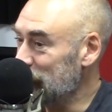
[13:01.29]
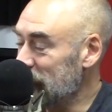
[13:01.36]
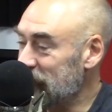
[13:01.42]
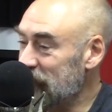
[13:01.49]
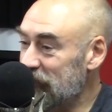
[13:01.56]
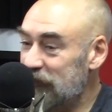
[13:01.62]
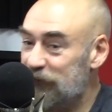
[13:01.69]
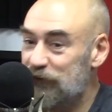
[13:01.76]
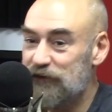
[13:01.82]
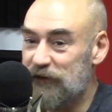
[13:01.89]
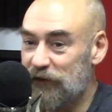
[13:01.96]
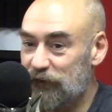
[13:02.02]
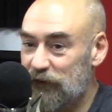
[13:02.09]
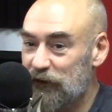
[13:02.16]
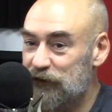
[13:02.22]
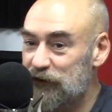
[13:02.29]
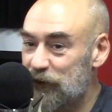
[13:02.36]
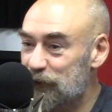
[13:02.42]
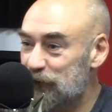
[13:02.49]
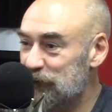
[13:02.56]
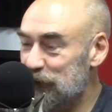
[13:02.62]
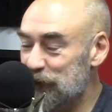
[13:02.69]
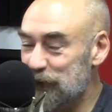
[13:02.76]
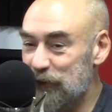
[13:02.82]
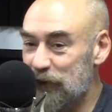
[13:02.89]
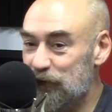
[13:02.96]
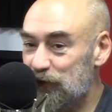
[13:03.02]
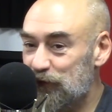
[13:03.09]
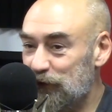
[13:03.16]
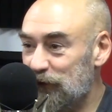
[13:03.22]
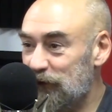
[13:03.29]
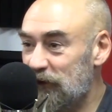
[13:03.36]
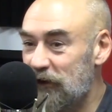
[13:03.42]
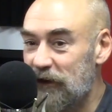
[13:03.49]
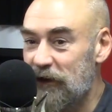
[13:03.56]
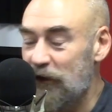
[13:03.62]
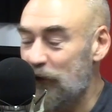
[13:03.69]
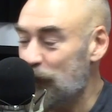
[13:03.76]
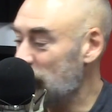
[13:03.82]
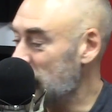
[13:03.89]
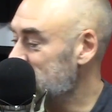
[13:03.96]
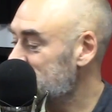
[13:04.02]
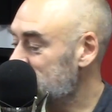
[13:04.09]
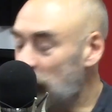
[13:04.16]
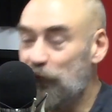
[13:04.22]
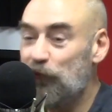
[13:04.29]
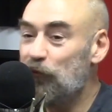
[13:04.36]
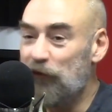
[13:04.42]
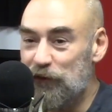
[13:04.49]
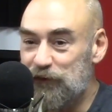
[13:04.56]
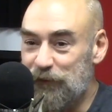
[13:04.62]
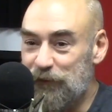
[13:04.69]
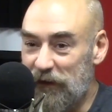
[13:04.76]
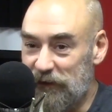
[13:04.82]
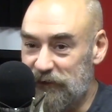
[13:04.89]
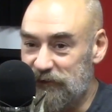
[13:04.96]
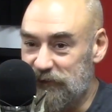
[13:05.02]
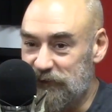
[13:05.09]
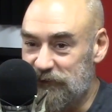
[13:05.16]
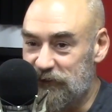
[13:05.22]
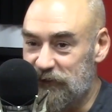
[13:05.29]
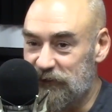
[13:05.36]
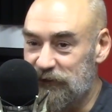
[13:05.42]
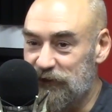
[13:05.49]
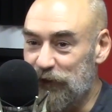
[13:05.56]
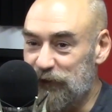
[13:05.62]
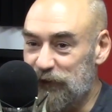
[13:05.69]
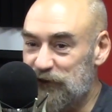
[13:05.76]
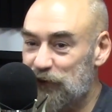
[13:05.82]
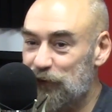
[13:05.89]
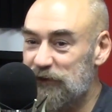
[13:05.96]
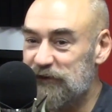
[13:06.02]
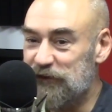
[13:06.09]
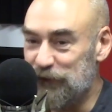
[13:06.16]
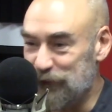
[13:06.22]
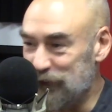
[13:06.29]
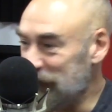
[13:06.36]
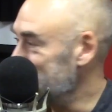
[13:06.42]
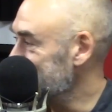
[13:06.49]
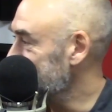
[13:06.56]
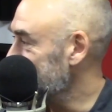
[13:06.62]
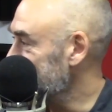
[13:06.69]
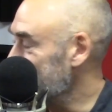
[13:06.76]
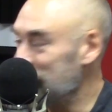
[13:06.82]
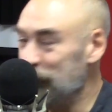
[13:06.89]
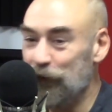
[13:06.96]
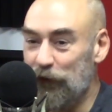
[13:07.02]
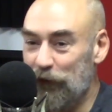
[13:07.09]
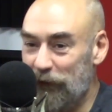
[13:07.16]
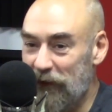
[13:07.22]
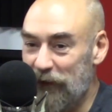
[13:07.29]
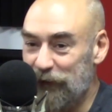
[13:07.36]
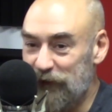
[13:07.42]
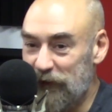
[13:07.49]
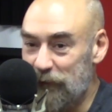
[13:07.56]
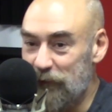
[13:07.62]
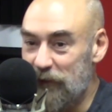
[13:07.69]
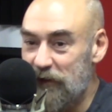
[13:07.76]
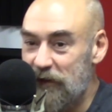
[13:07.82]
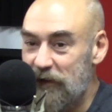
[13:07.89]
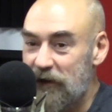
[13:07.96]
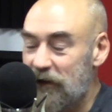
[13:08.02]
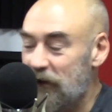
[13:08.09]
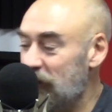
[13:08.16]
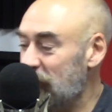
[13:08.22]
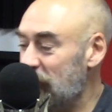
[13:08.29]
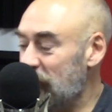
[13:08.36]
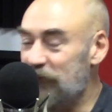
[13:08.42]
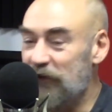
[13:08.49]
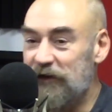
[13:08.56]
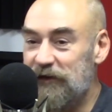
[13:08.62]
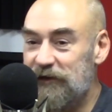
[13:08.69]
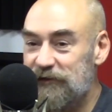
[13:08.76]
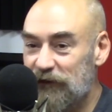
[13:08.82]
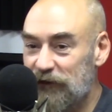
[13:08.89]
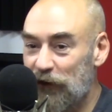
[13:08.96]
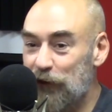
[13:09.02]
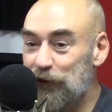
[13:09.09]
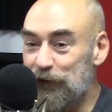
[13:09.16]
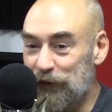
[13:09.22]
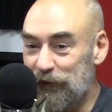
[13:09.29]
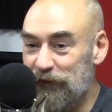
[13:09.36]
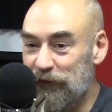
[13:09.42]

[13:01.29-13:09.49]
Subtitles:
And again, if you see it in real time or slow motion, where he's done all those bits, he's twisted blood all around him, and then he's alone